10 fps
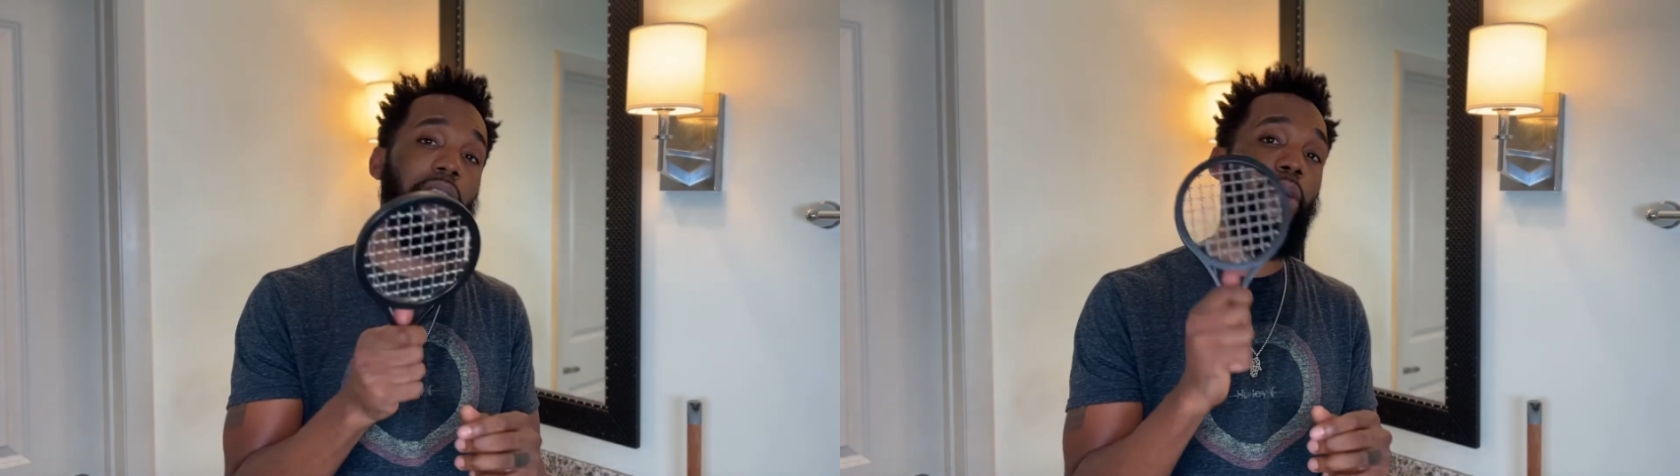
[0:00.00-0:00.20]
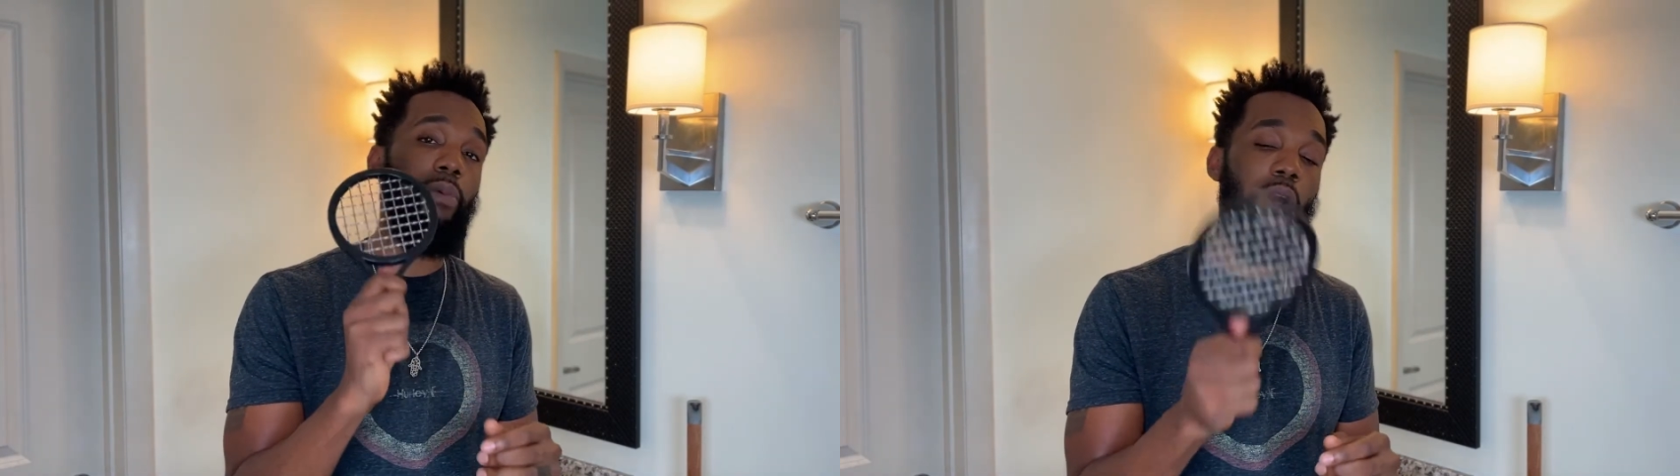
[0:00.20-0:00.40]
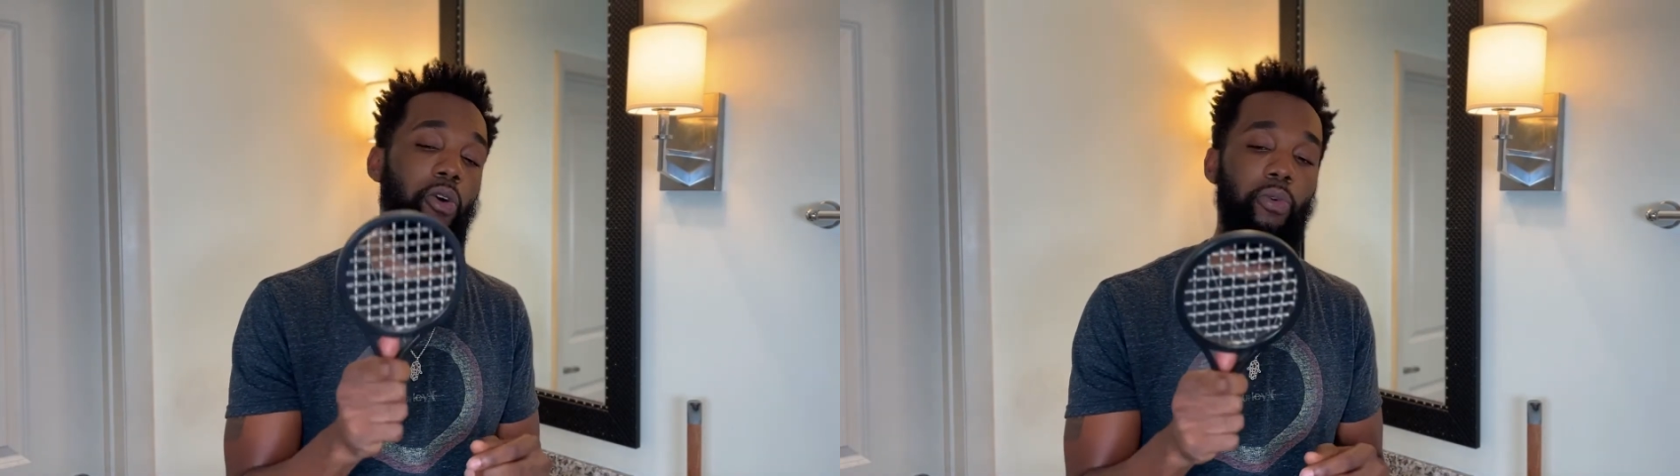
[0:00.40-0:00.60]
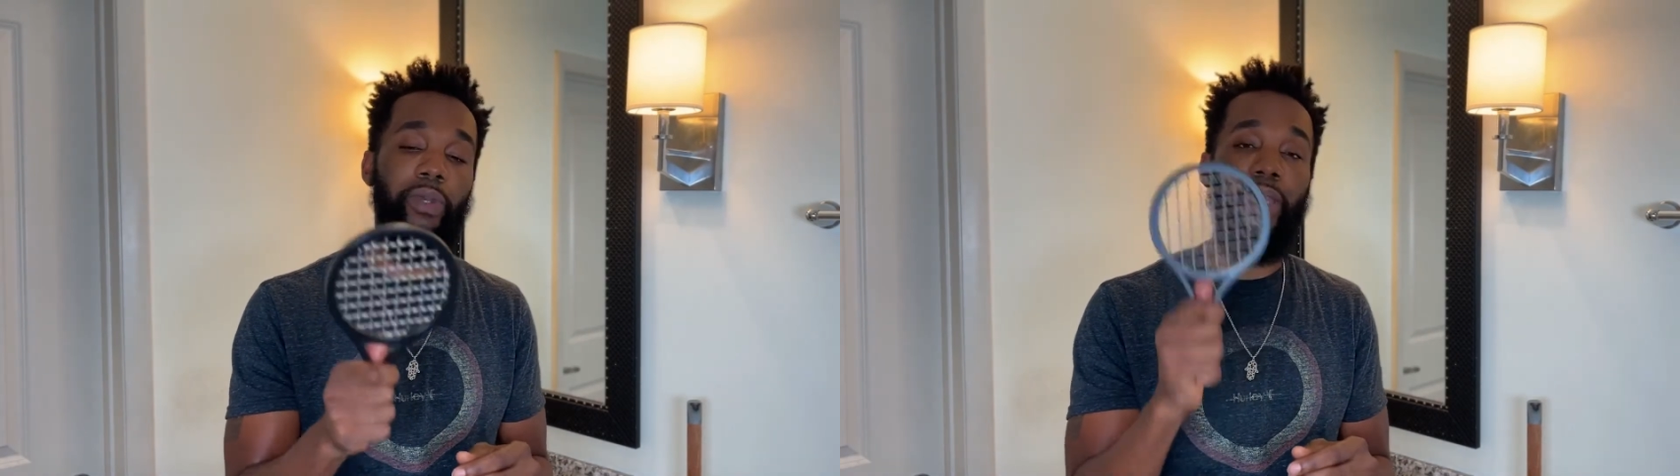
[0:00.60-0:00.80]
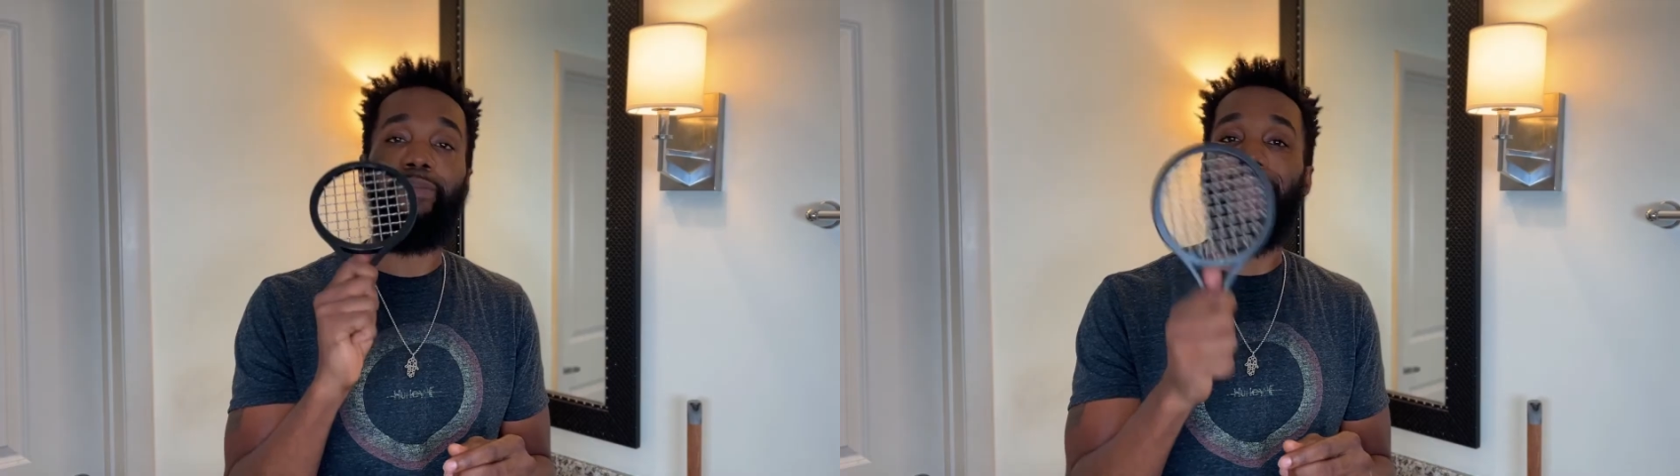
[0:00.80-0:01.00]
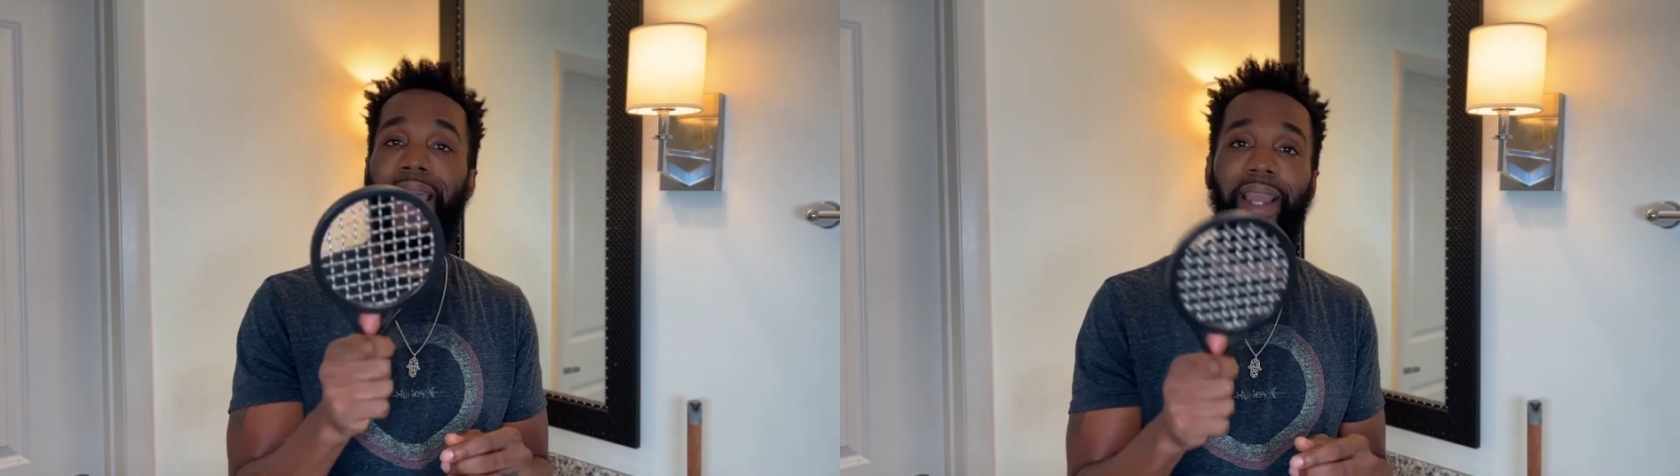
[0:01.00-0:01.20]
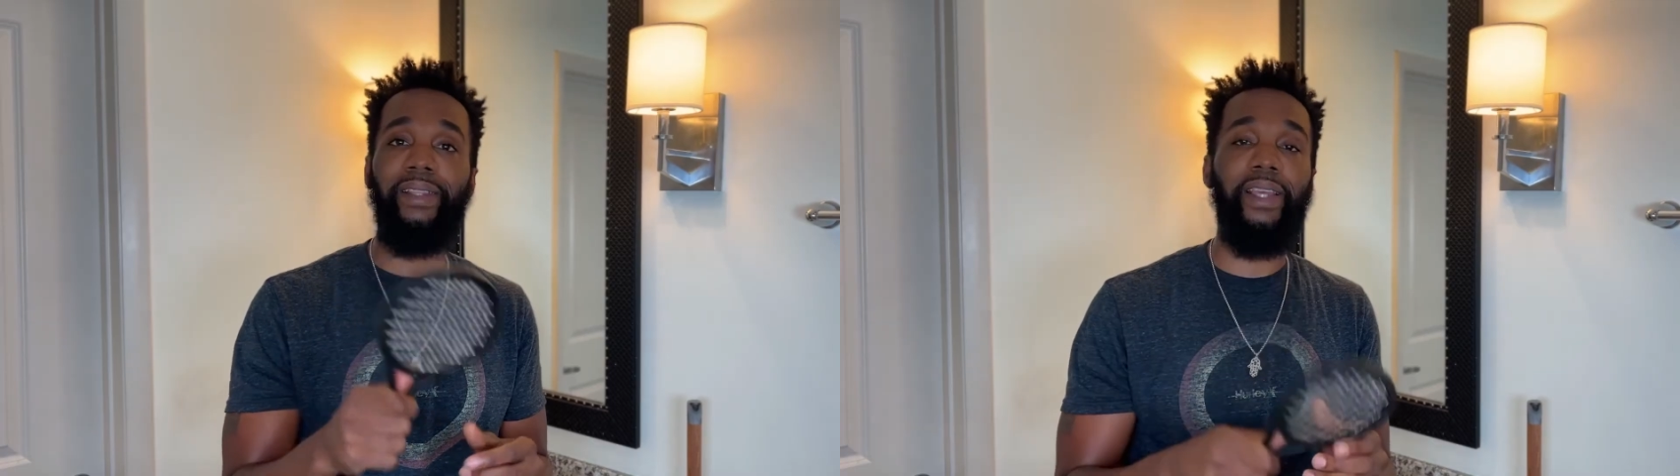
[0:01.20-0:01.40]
it up comb in black.